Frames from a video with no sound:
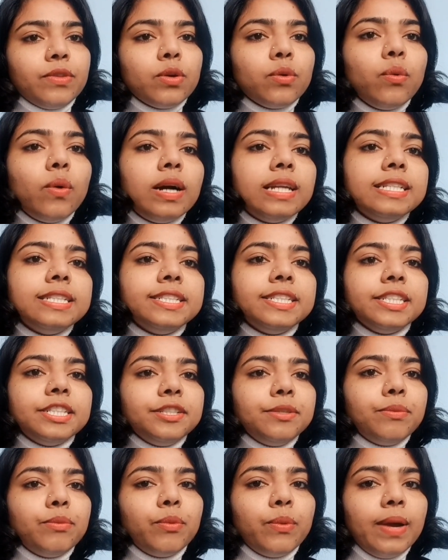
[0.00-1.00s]

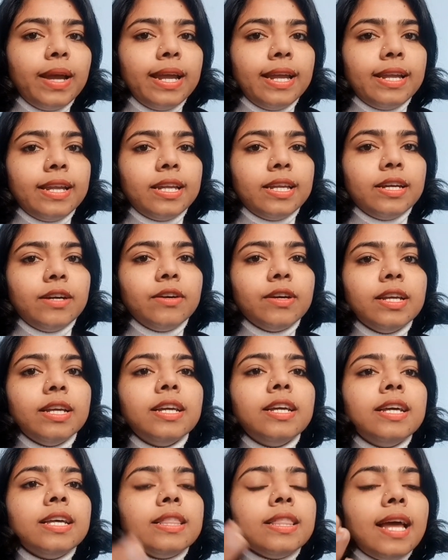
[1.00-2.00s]
qualitative way. Okay,
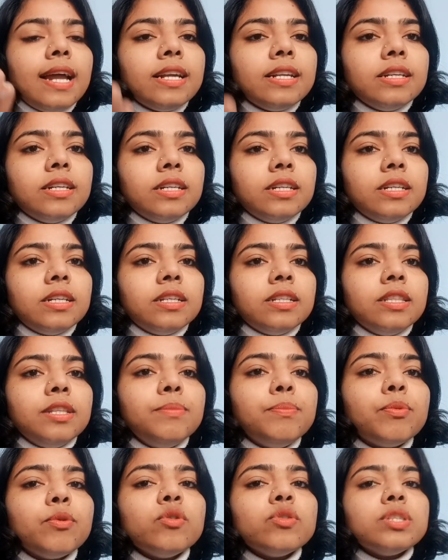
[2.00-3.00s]
that
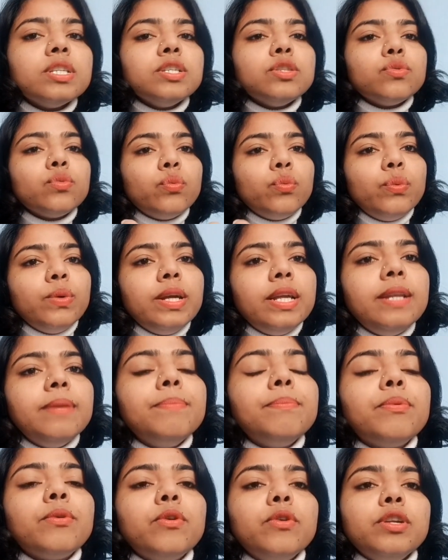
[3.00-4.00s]
the process will
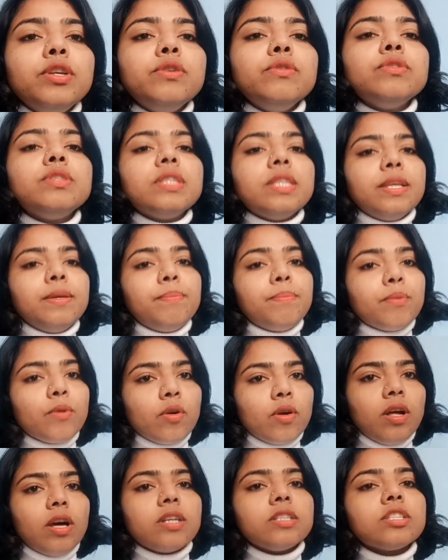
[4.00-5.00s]
produce the
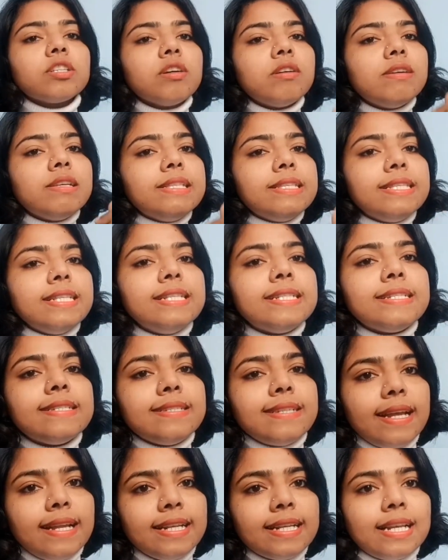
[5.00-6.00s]
products
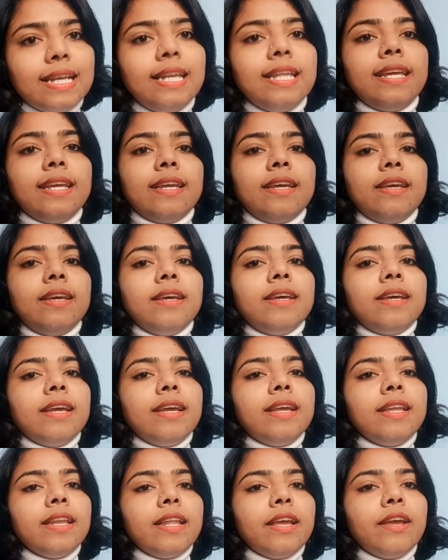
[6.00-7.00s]
consistently
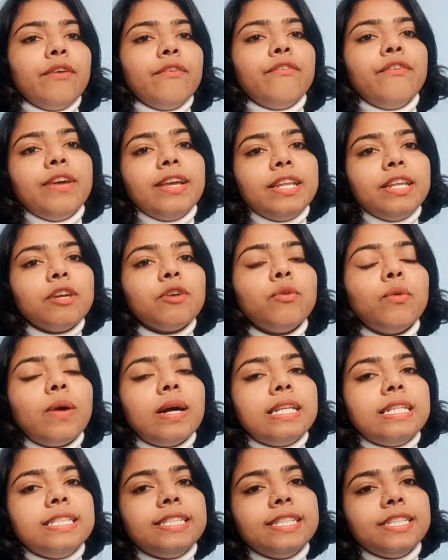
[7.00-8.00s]
in a very
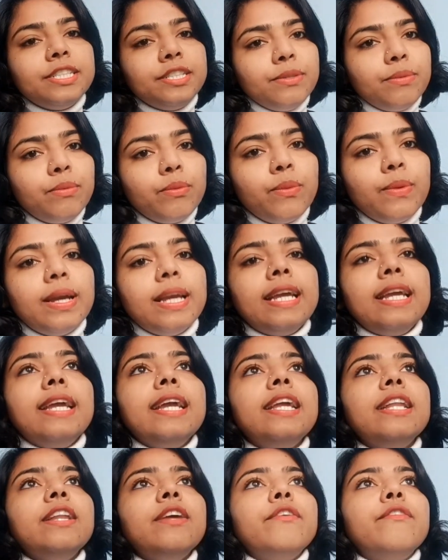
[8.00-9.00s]
qualitative way,
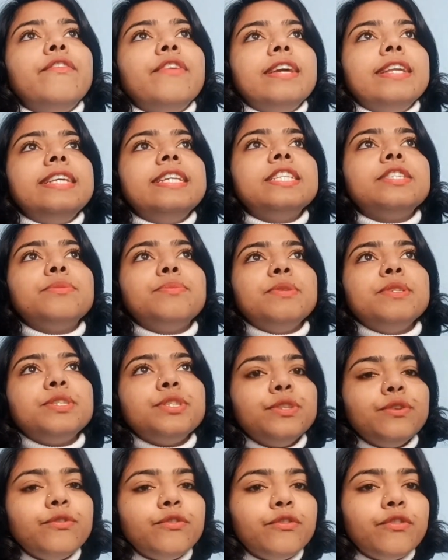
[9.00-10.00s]
in a very
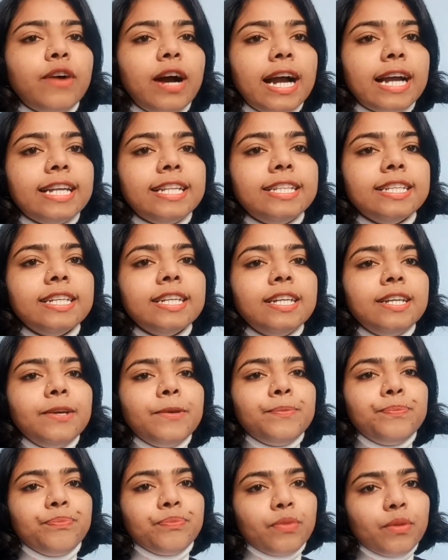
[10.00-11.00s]
specified
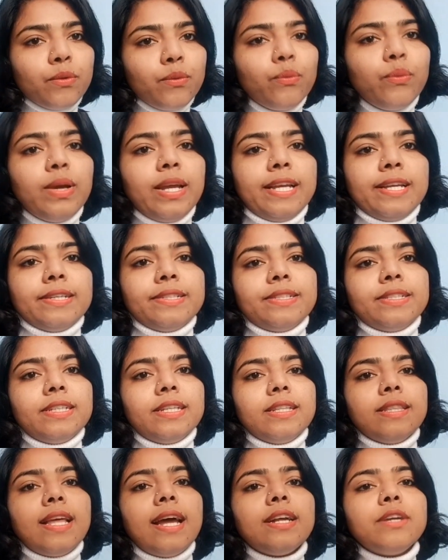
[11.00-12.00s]
way
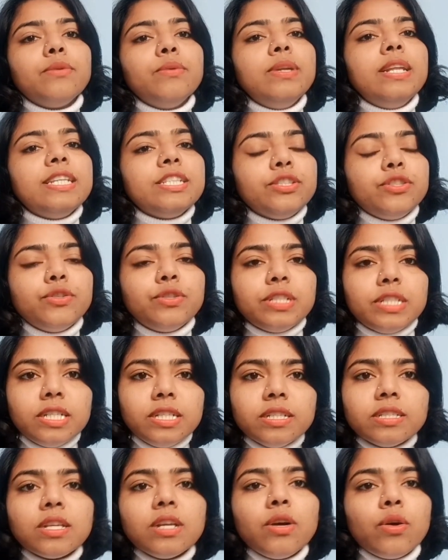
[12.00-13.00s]
that will assure
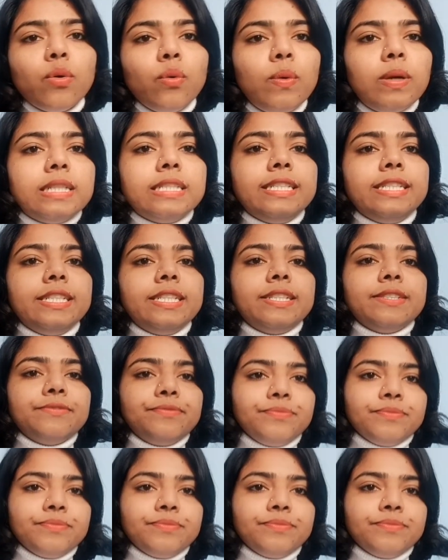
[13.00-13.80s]
its quality.